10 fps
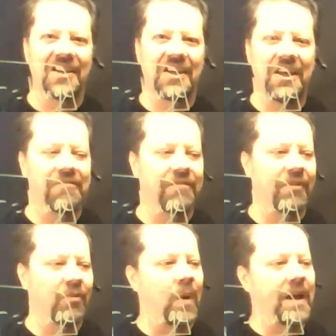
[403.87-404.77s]
If
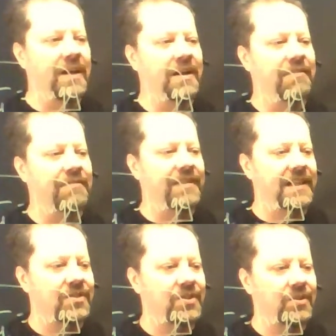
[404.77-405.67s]
one of these
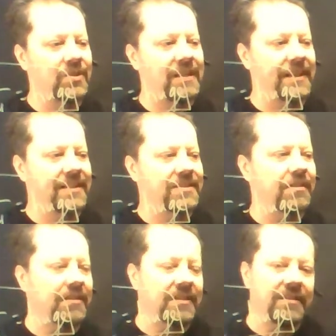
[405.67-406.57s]
two limits
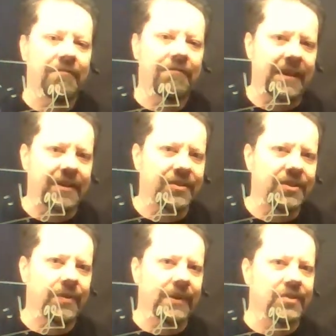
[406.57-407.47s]
fails
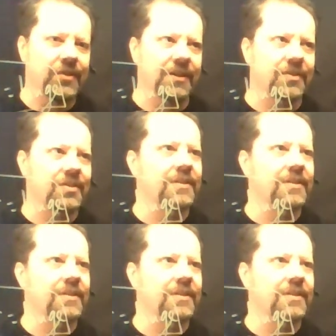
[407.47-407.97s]
to exist,